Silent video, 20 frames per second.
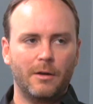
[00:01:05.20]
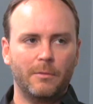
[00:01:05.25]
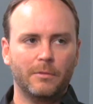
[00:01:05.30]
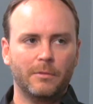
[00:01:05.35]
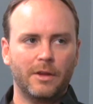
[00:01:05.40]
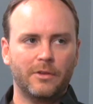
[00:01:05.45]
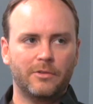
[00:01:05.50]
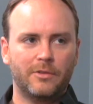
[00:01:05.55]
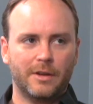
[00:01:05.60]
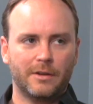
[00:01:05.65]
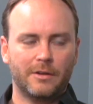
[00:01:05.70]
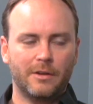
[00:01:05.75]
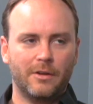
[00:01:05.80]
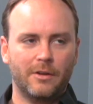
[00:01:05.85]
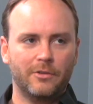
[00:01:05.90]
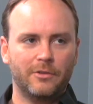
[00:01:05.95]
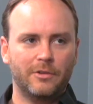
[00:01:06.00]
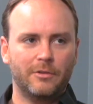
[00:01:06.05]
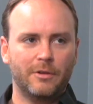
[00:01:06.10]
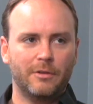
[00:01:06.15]
less
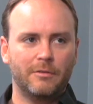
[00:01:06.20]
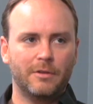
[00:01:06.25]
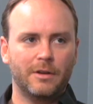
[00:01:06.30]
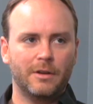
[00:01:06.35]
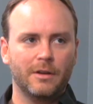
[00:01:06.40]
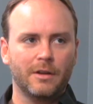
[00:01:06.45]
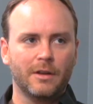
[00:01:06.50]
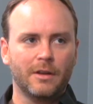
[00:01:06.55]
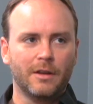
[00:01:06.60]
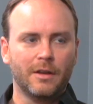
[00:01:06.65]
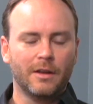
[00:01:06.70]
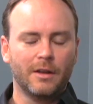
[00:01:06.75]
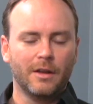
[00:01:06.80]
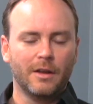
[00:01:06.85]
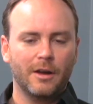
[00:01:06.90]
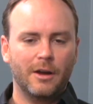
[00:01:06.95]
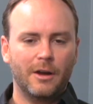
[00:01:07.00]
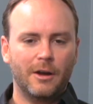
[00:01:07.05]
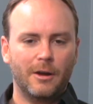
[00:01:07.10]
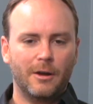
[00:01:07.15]
technology driven.
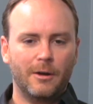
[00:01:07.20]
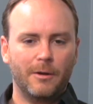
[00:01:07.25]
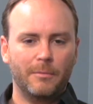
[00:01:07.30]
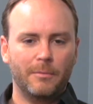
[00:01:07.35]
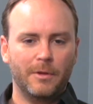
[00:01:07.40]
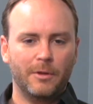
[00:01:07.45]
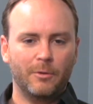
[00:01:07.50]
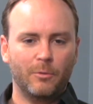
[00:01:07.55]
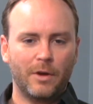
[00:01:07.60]
In